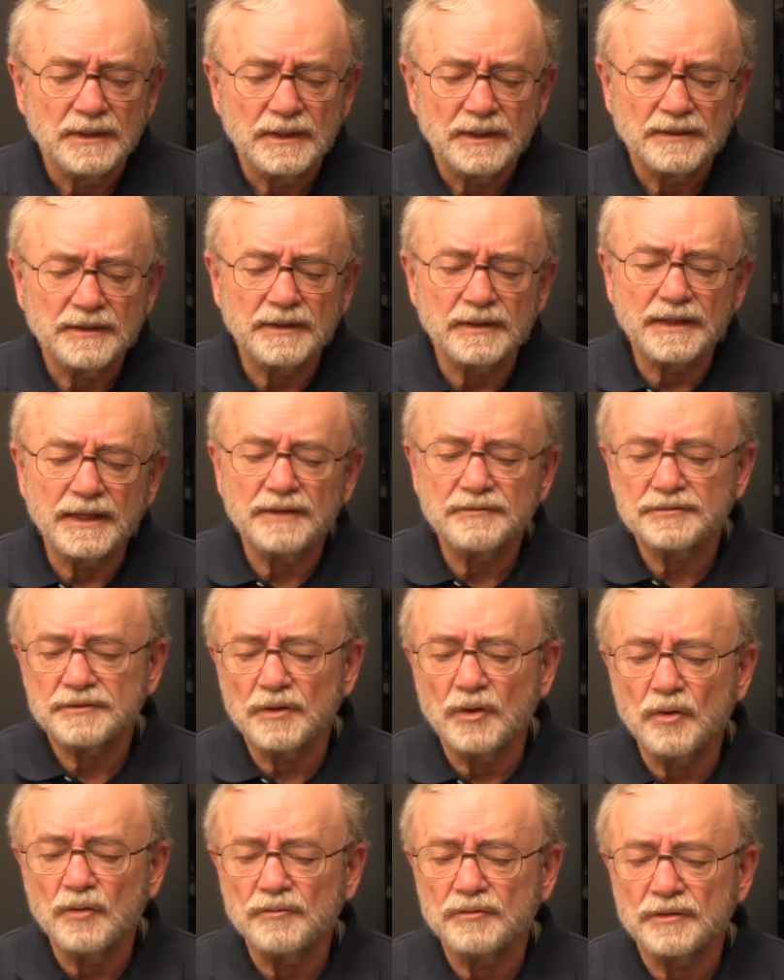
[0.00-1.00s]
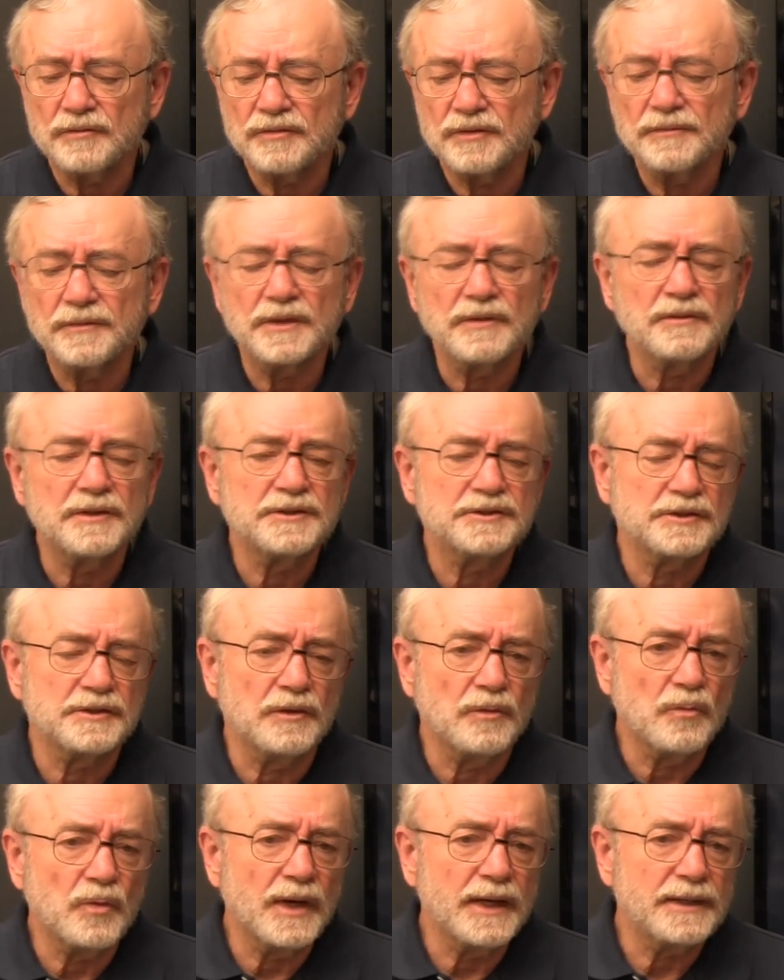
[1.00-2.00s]
They're left over from the
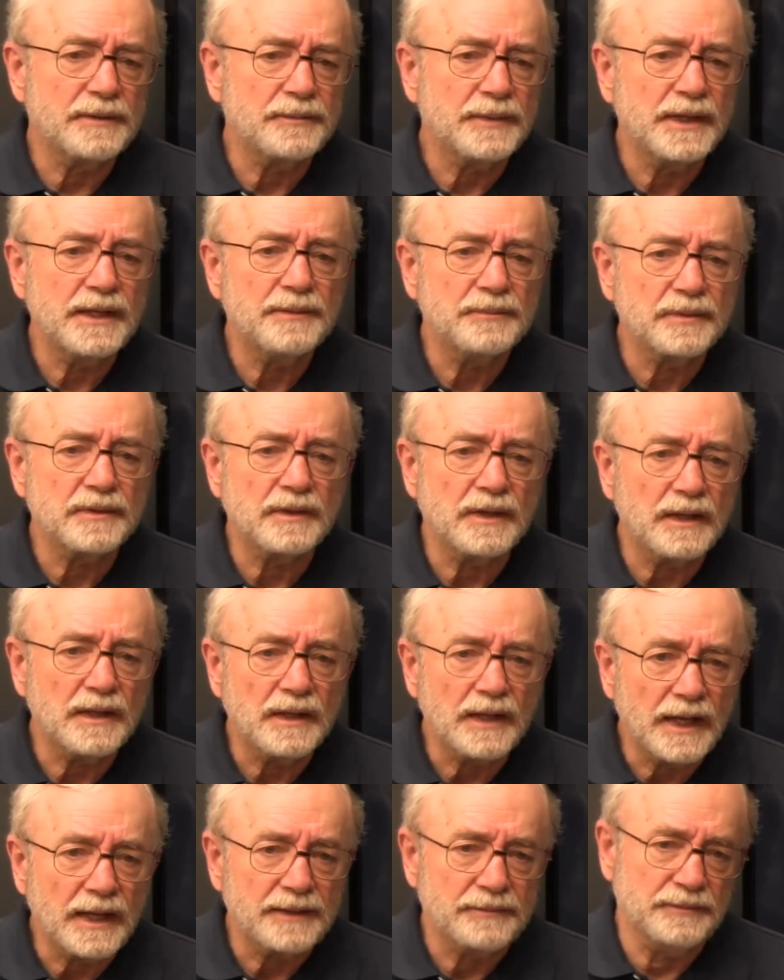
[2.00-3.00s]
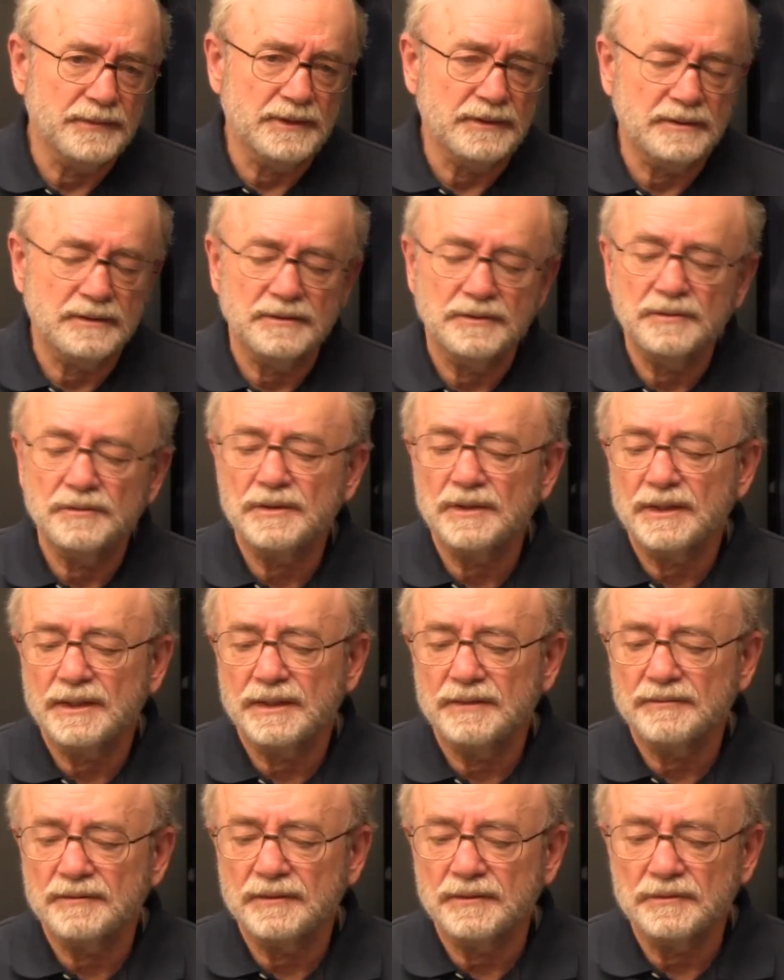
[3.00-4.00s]
original white paper allotment. You can
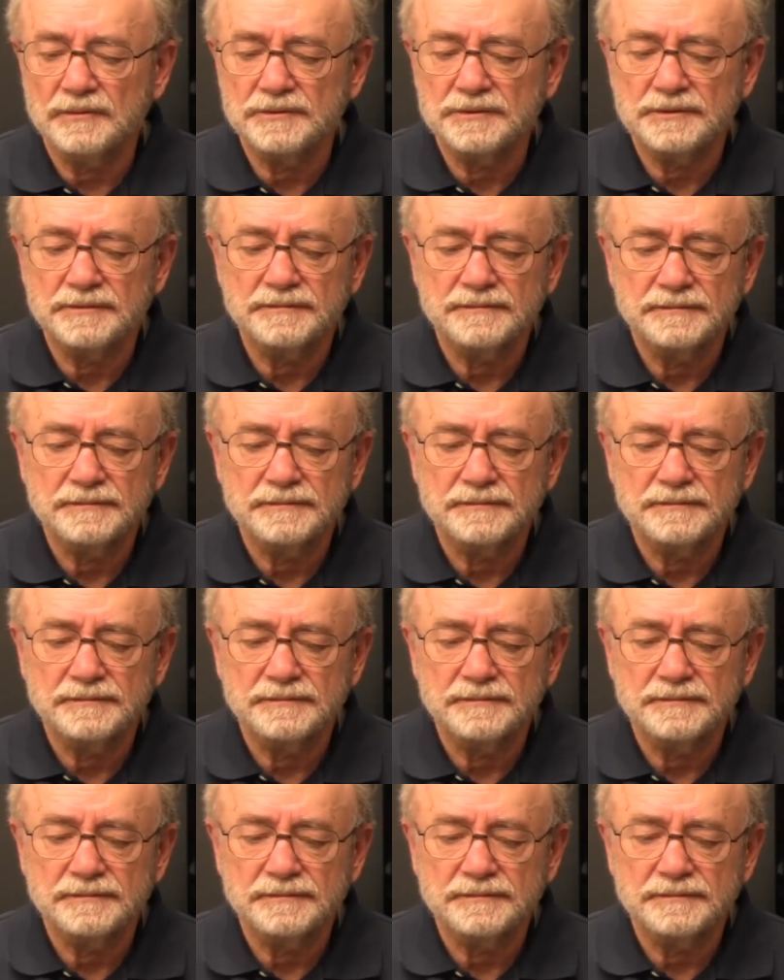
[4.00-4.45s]
have those.